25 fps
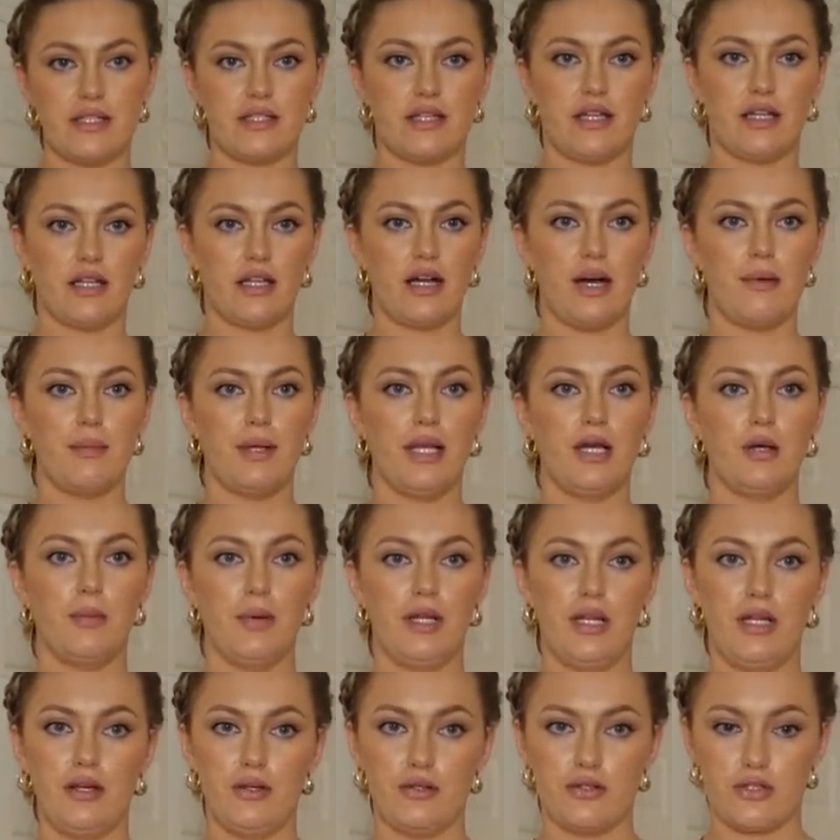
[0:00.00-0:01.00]
is gonna come a little
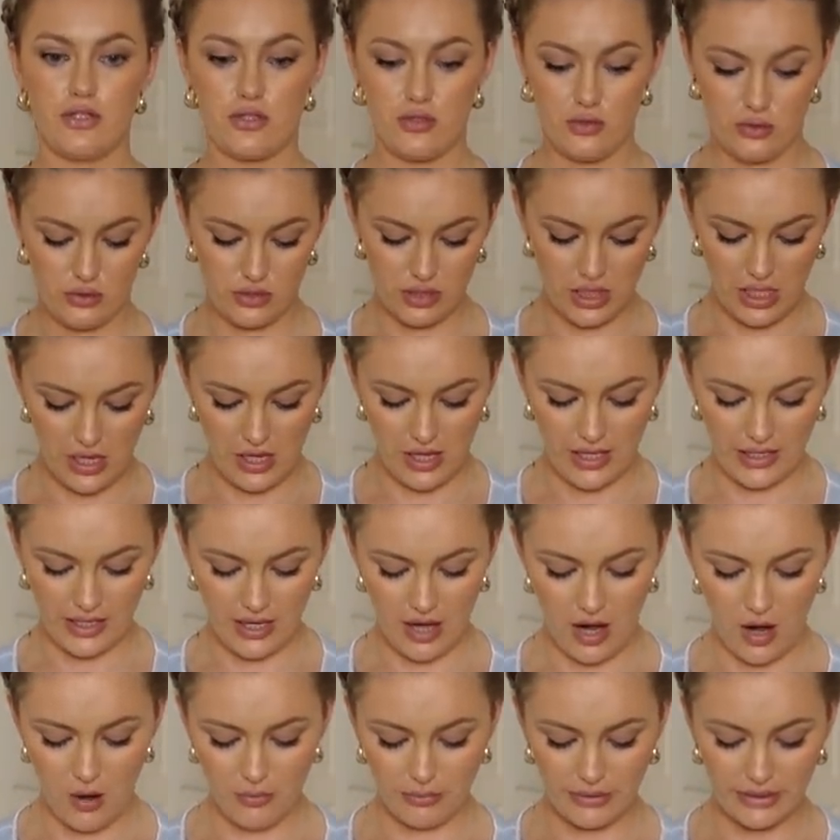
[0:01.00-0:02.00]
bit loose because you're tying it
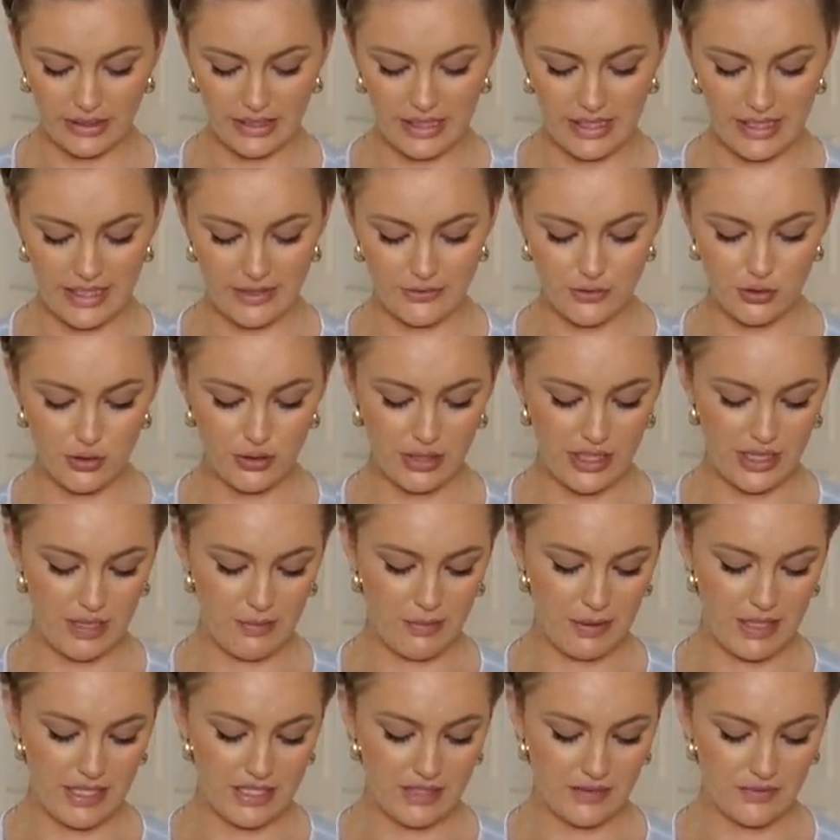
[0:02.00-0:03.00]
up with literally a
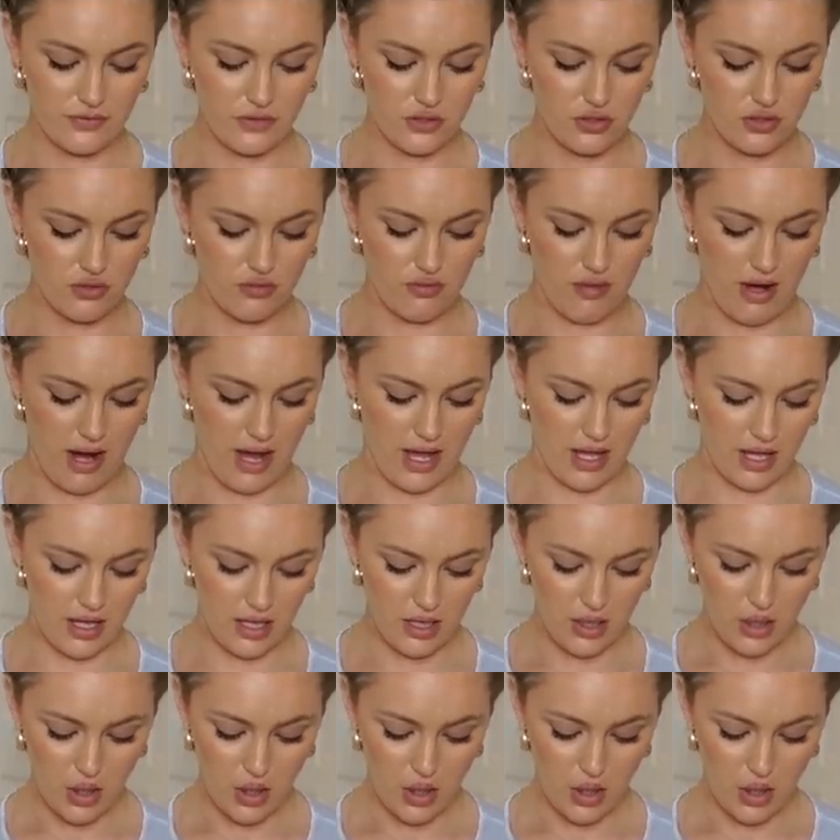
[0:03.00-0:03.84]
piece of string.